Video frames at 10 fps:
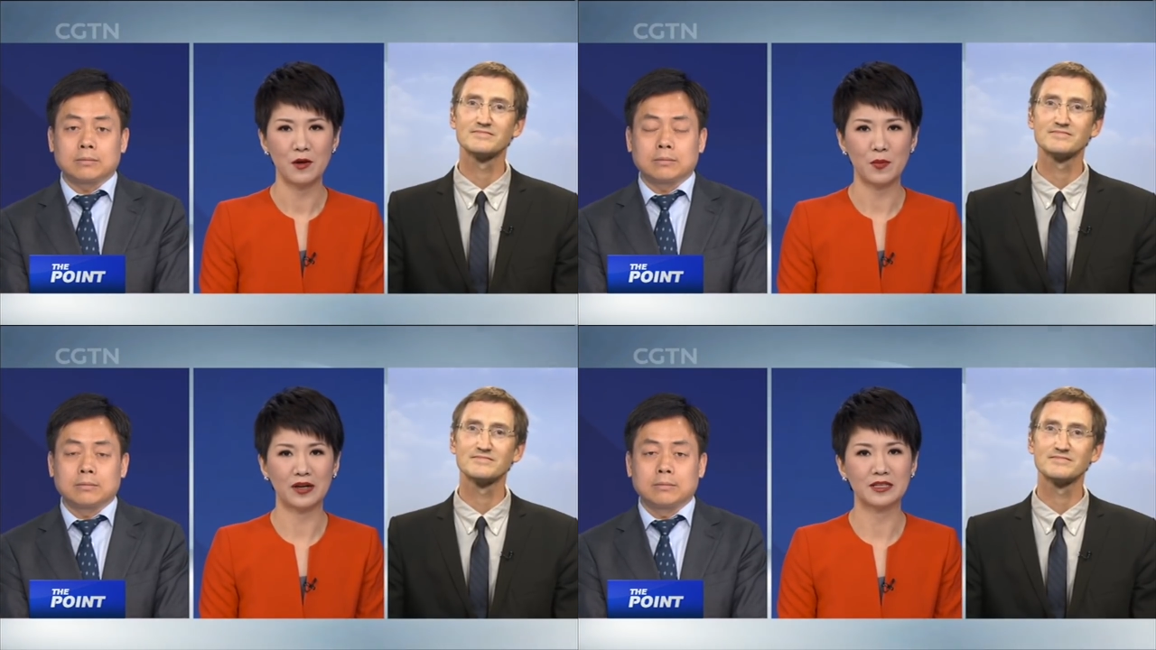
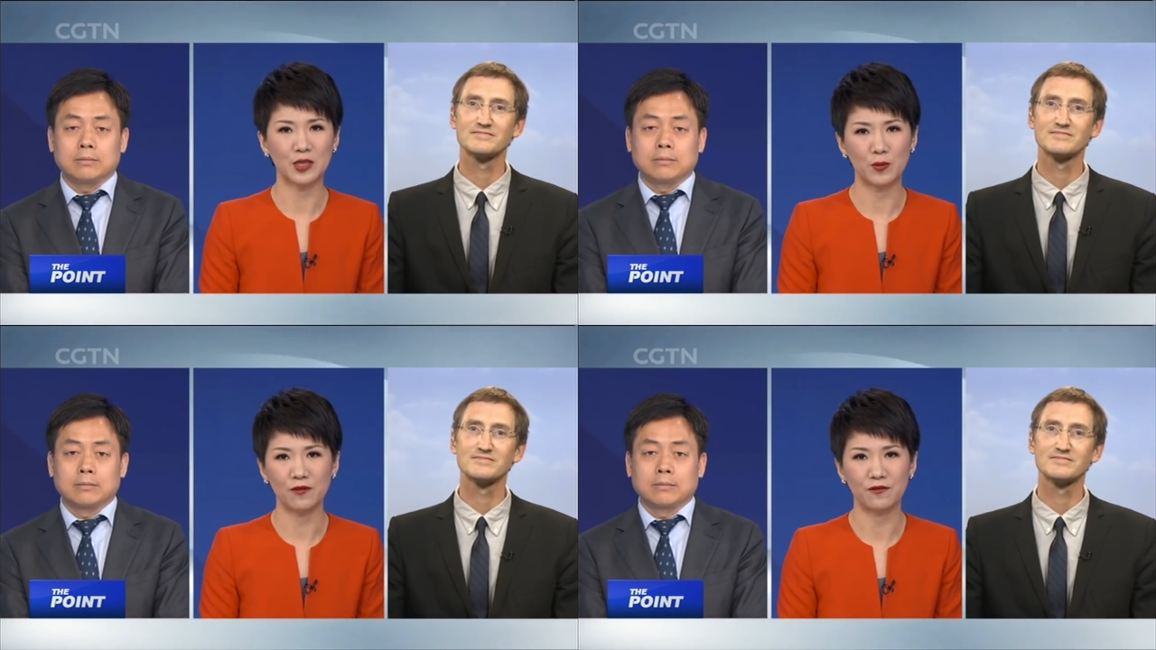Speaker 1: by
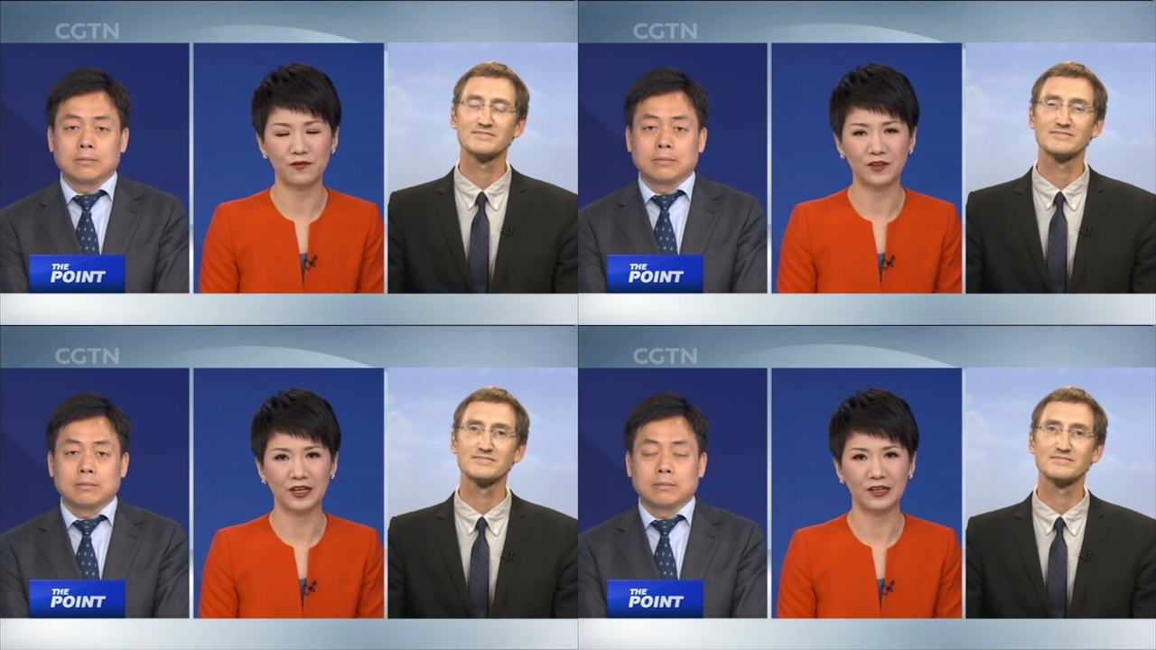some of
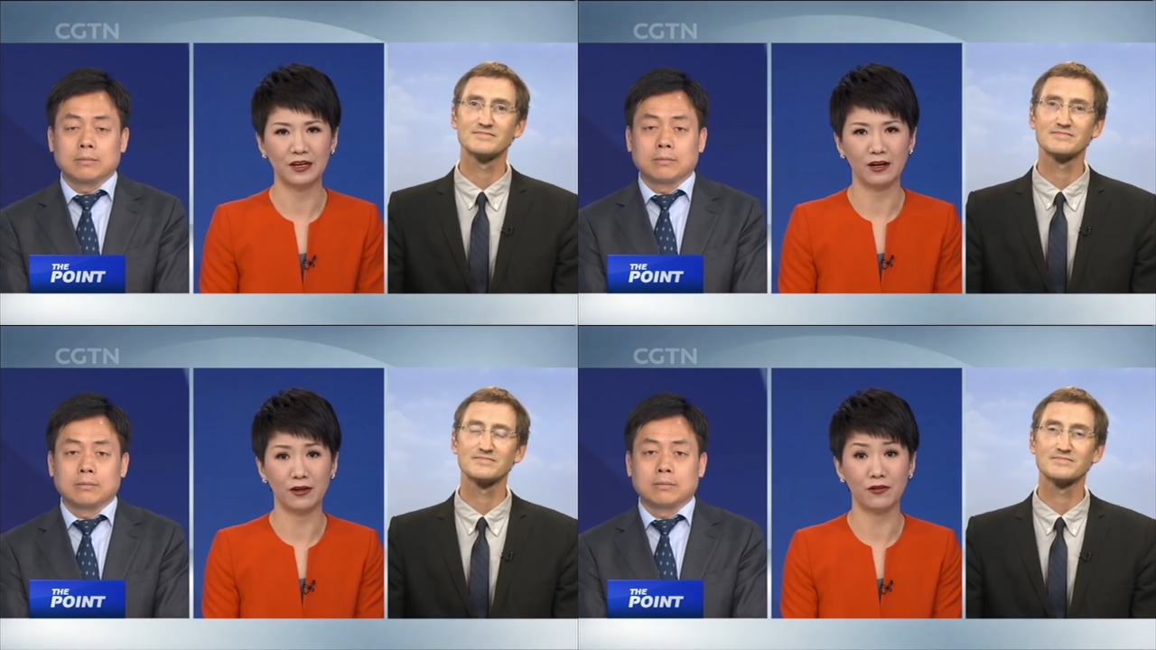
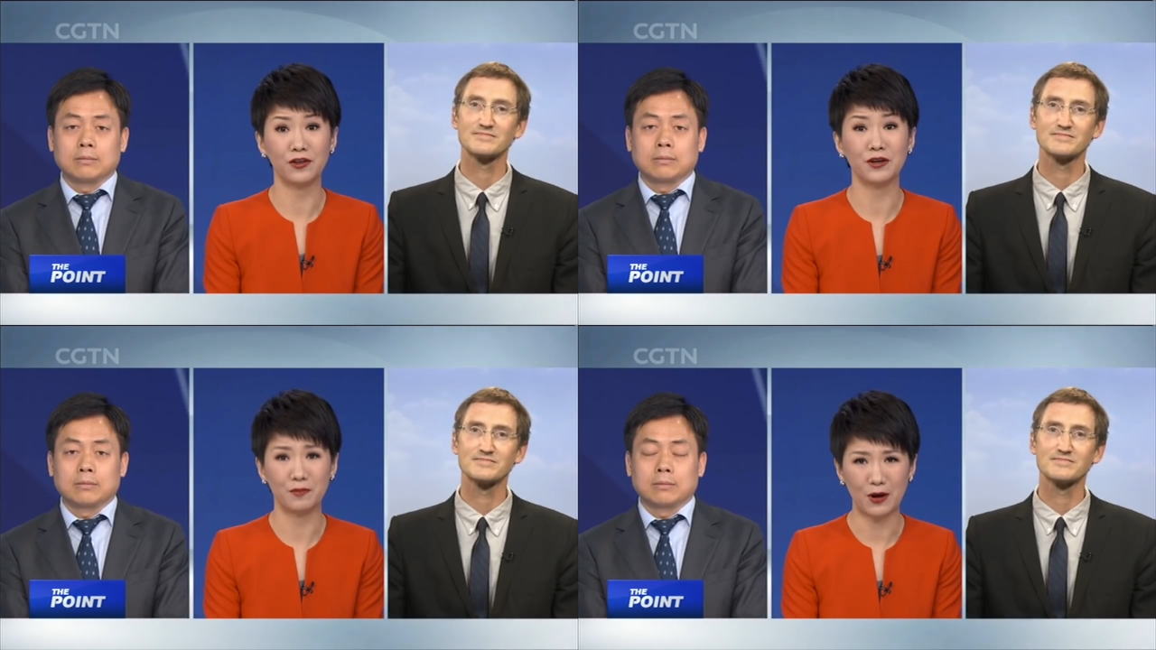the
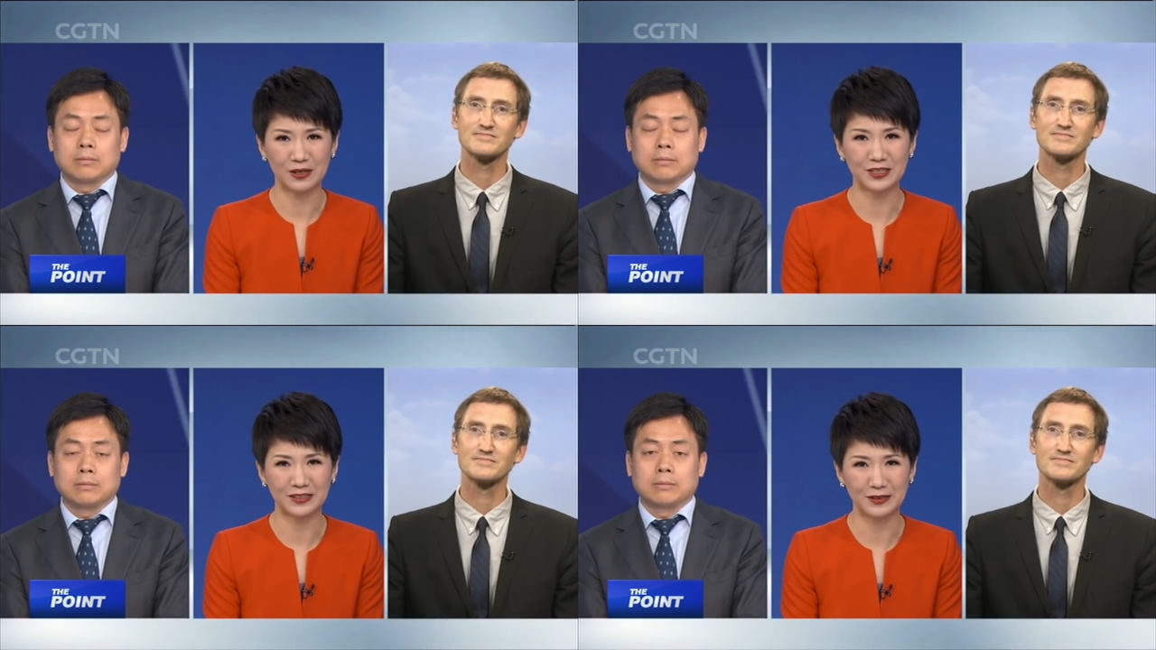
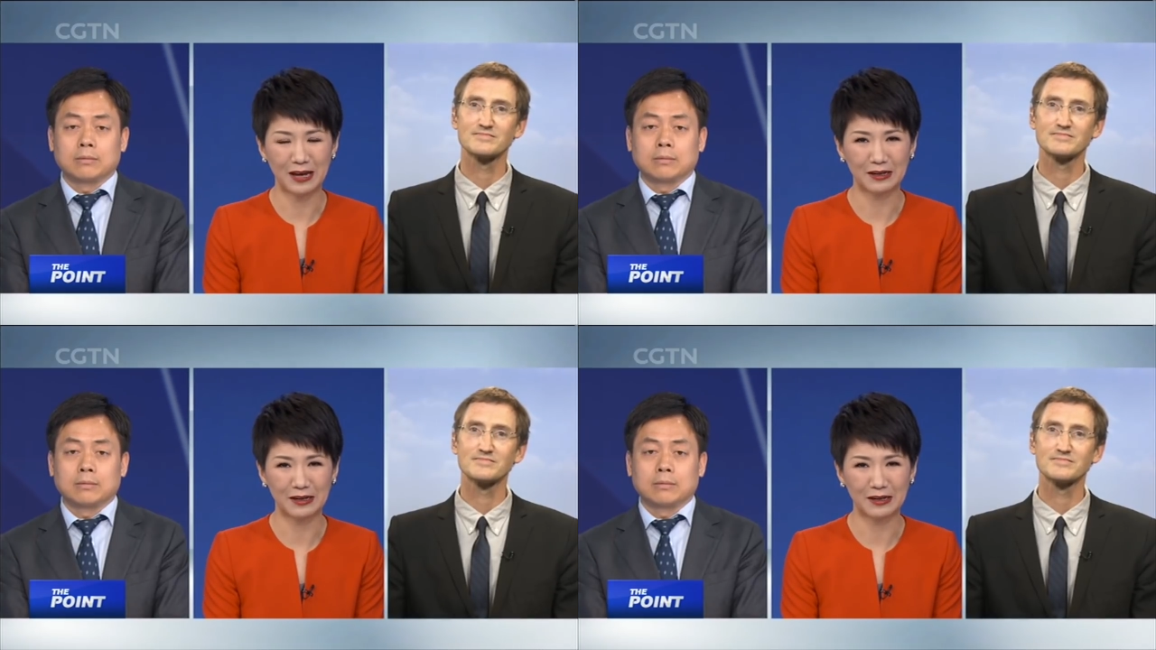third-party